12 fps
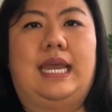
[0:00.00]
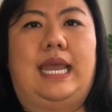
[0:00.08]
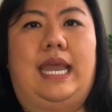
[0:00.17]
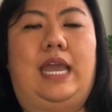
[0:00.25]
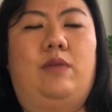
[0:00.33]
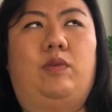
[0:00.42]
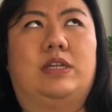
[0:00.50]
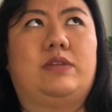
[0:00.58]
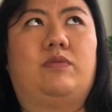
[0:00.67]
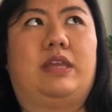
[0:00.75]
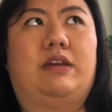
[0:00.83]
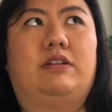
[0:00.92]
It
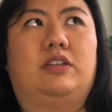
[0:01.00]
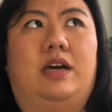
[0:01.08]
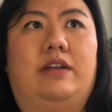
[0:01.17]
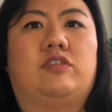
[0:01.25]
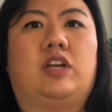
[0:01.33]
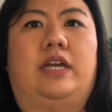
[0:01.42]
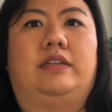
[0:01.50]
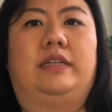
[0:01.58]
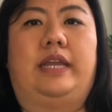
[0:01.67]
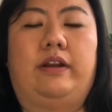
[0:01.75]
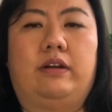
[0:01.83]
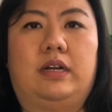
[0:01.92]
wasn't without a lot of trial
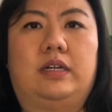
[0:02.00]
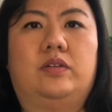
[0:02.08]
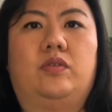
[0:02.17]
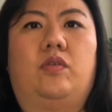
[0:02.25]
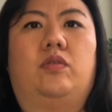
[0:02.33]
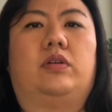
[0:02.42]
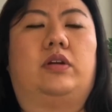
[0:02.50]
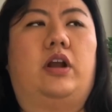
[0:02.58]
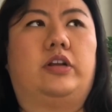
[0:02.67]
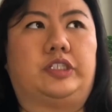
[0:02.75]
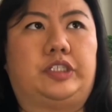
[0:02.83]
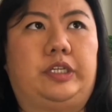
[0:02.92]
and error or
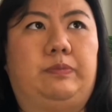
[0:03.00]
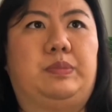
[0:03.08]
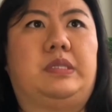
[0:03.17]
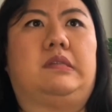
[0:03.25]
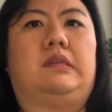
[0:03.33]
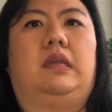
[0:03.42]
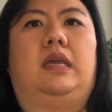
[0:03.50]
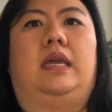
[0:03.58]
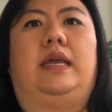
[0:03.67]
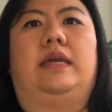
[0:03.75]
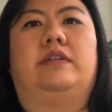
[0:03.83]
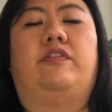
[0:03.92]
hardships
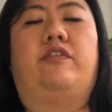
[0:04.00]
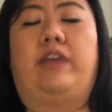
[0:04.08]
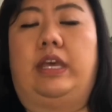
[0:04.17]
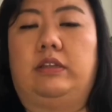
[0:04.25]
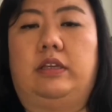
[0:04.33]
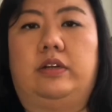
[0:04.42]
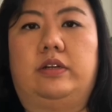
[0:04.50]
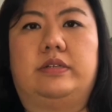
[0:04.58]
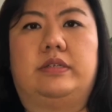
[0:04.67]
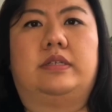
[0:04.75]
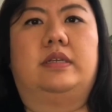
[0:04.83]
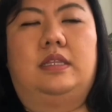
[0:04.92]
and
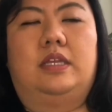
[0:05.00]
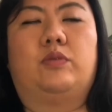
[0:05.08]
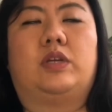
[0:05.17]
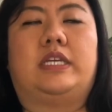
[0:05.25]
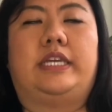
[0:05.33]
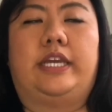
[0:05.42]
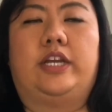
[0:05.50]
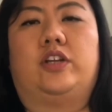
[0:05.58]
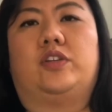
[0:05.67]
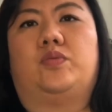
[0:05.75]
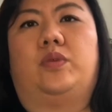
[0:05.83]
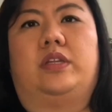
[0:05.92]
failures. There were
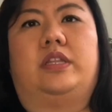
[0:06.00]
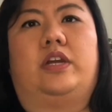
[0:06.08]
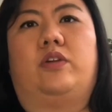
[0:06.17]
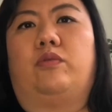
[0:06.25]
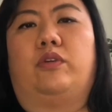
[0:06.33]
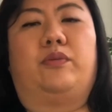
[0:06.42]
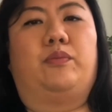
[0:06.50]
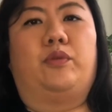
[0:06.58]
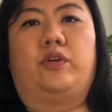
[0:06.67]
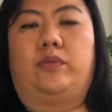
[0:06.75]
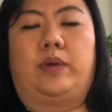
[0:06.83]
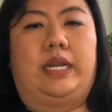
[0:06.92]
years where there were
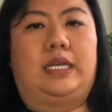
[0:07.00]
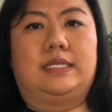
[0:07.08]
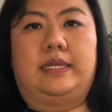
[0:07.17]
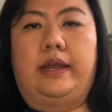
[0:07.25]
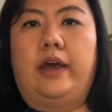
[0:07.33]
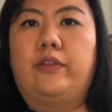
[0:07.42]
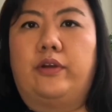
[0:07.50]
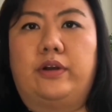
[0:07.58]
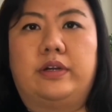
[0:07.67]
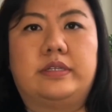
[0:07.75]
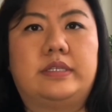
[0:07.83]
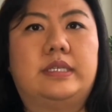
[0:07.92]
more weddings than
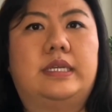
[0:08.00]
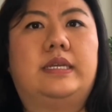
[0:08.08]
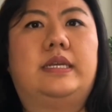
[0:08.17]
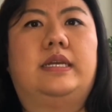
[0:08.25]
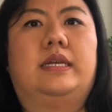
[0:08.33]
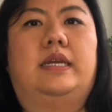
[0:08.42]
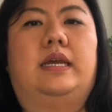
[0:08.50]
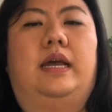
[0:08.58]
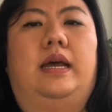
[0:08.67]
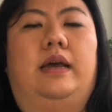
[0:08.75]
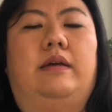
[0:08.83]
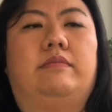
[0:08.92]
others.
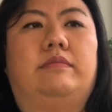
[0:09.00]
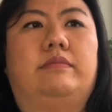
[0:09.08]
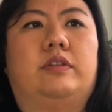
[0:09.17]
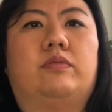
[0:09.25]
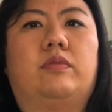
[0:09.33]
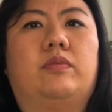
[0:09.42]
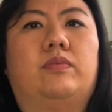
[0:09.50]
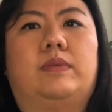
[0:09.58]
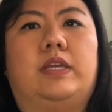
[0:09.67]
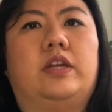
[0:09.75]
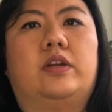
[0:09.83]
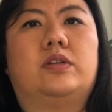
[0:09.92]
There were
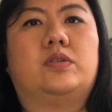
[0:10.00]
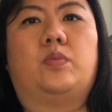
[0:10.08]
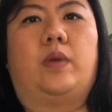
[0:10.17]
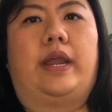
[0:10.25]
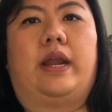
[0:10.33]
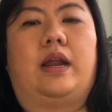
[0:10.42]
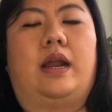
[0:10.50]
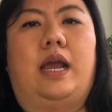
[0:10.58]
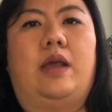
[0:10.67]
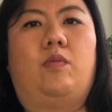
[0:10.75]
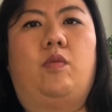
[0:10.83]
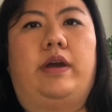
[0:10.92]
years where
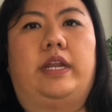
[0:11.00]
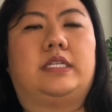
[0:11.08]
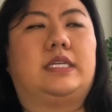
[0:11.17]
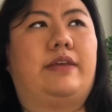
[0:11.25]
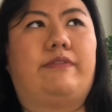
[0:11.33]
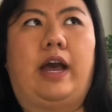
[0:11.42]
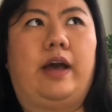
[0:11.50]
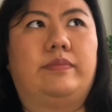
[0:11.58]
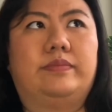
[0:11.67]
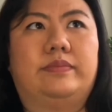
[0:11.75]
I wanted to give up,